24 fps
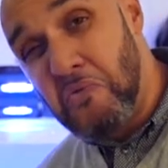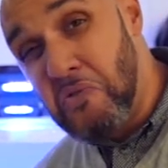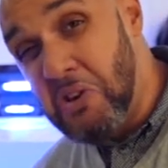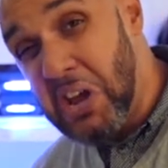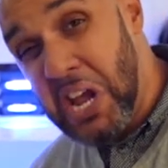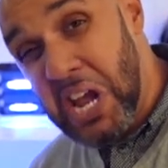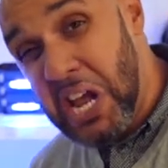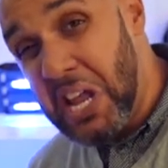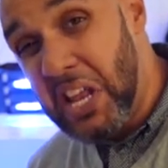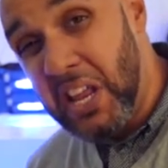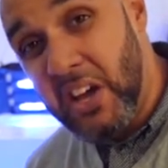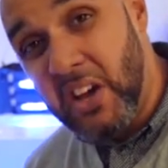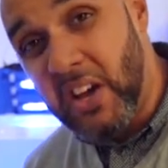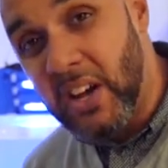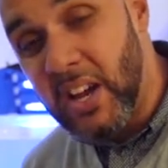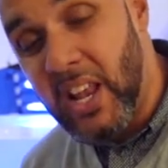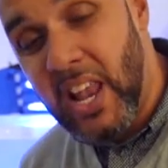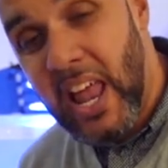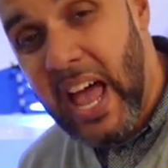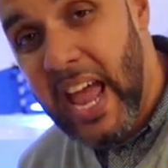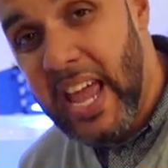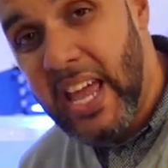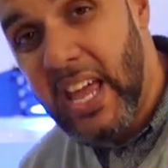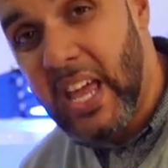really
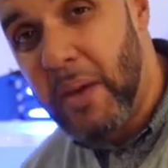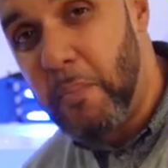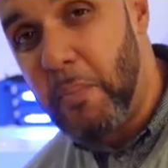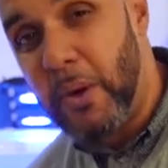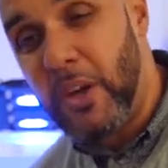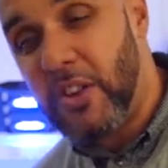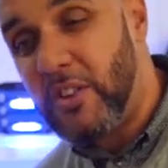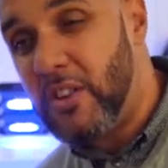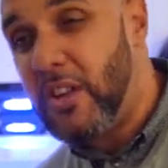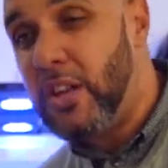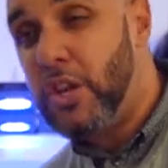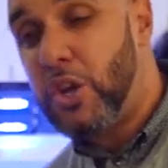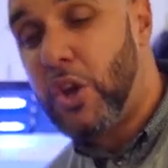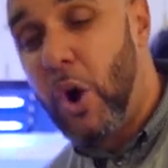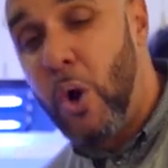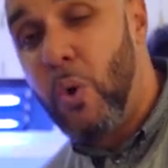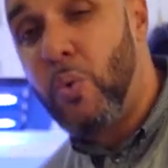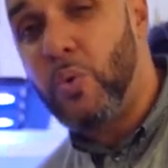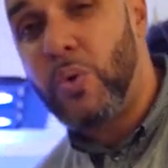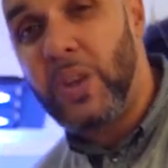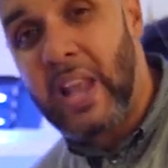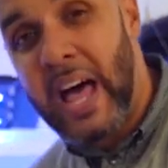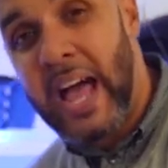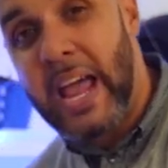gonna like it because they
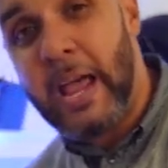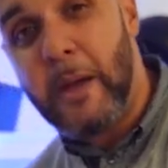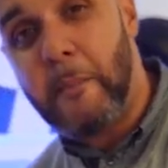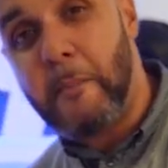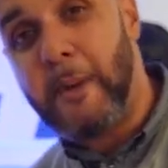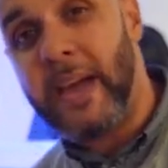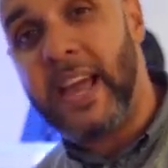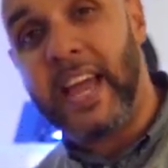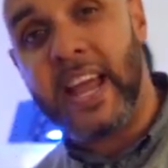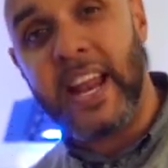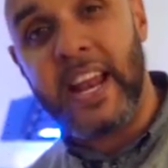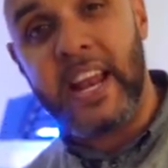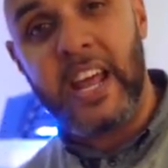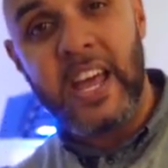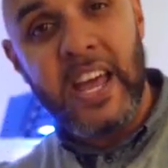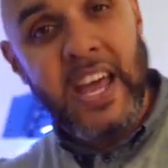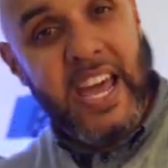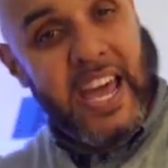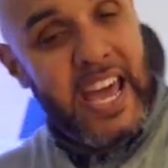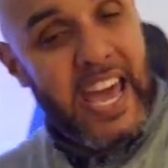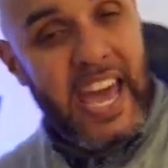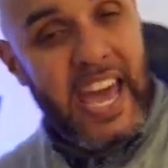don't like being